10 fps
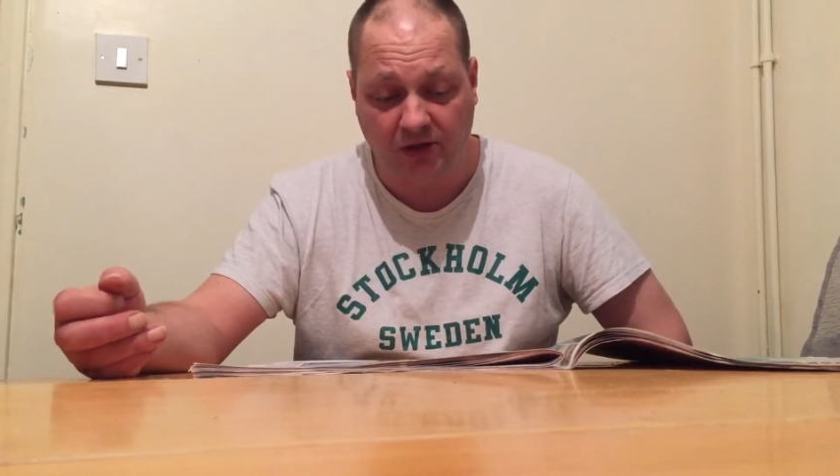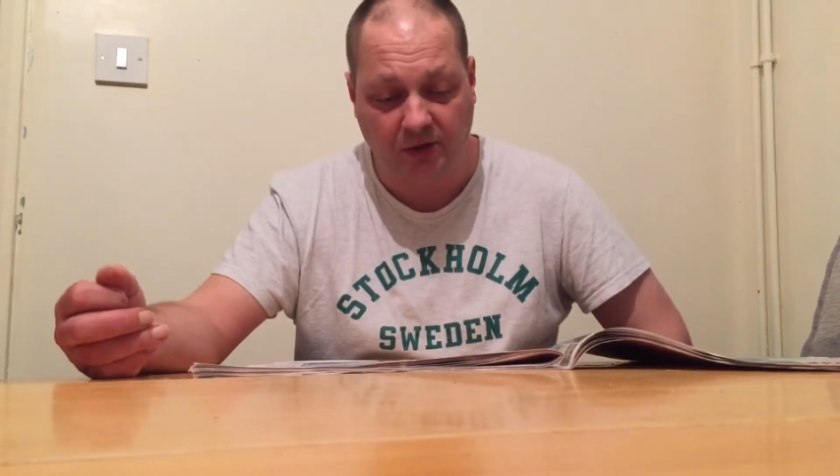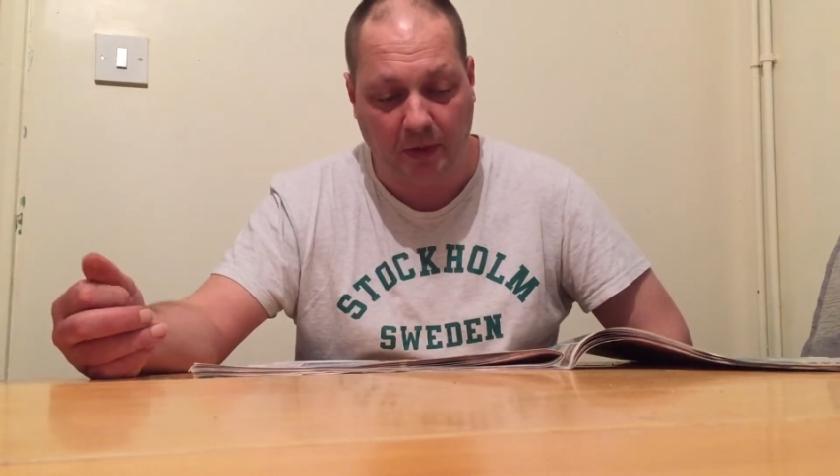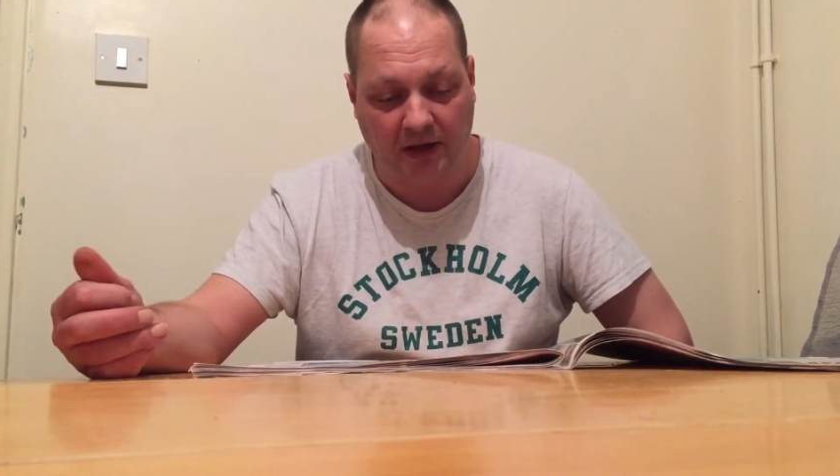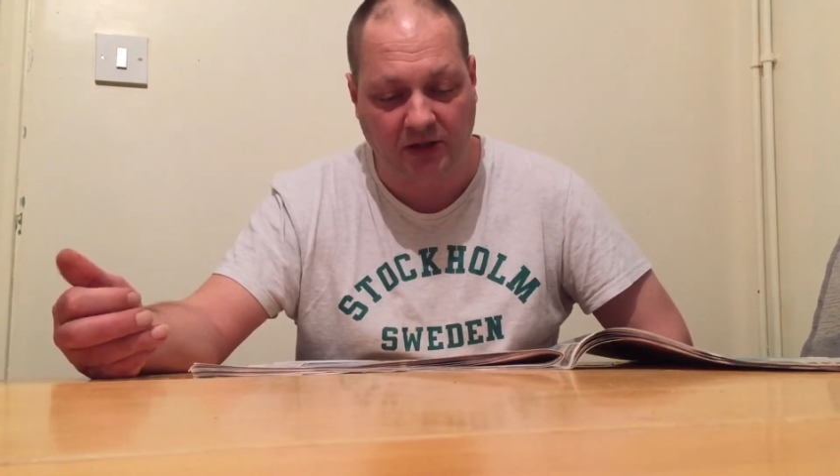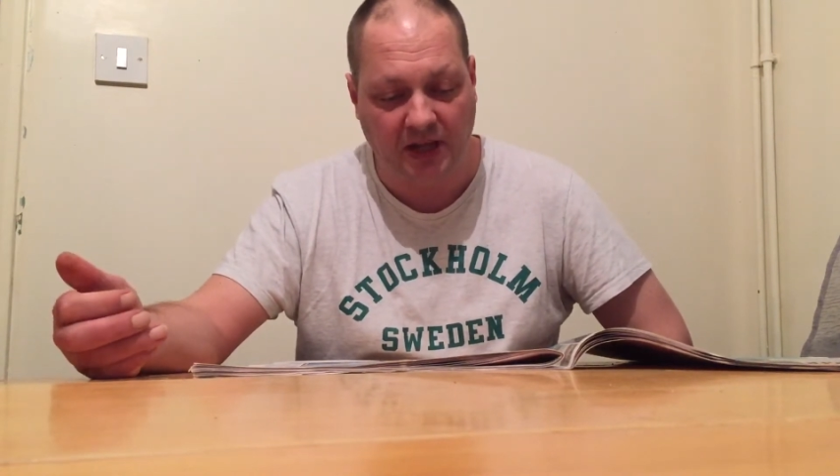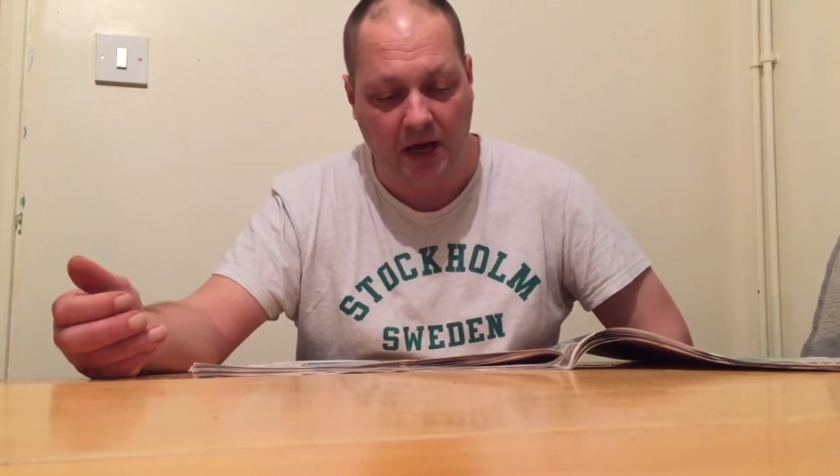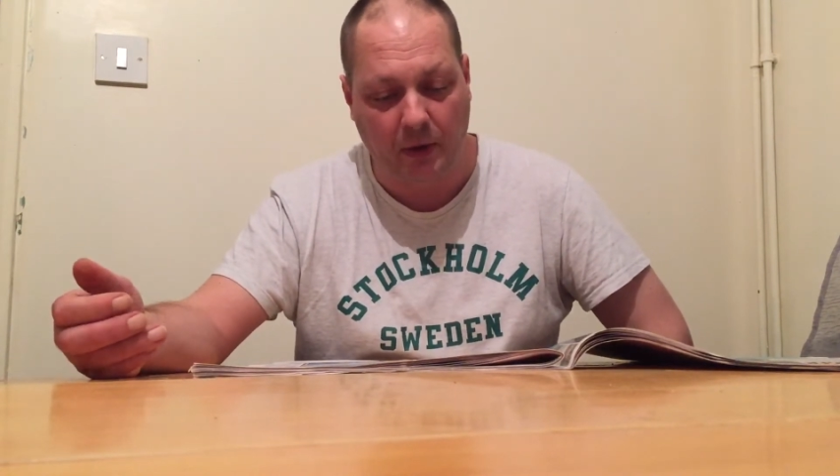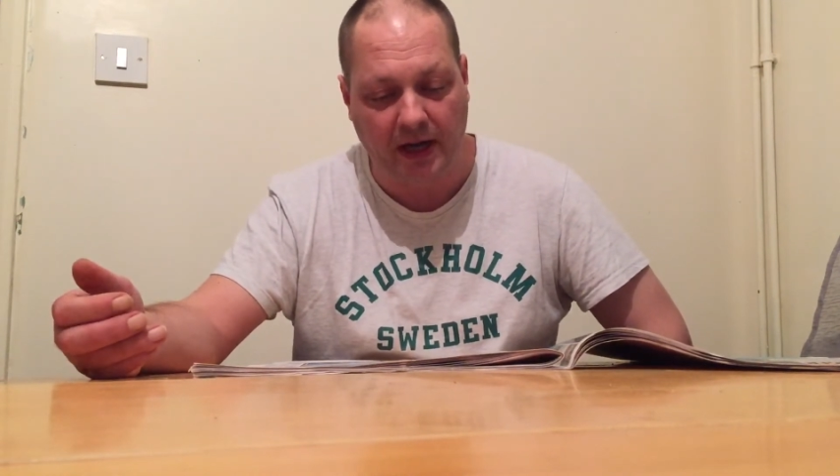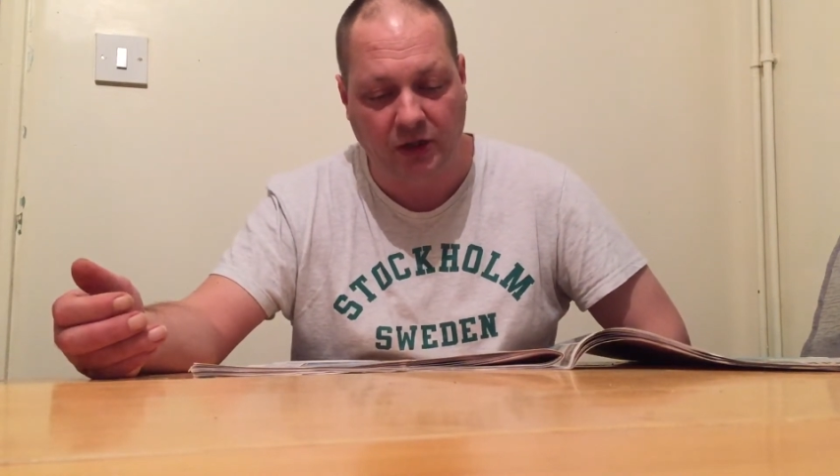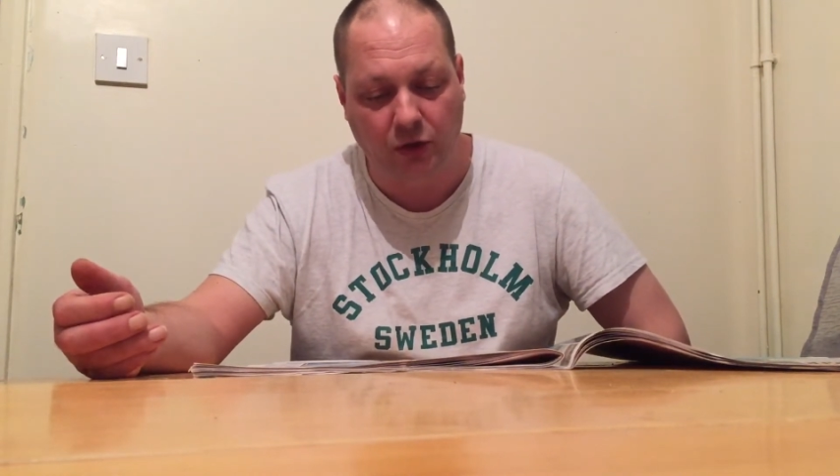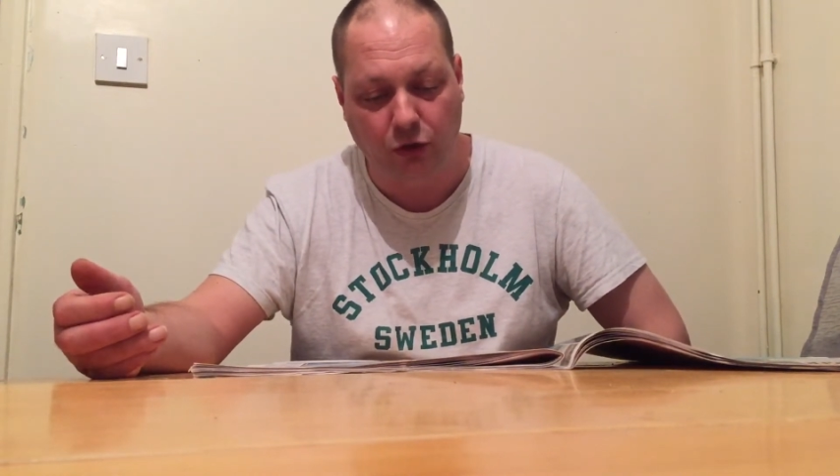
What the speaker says: smashed their way into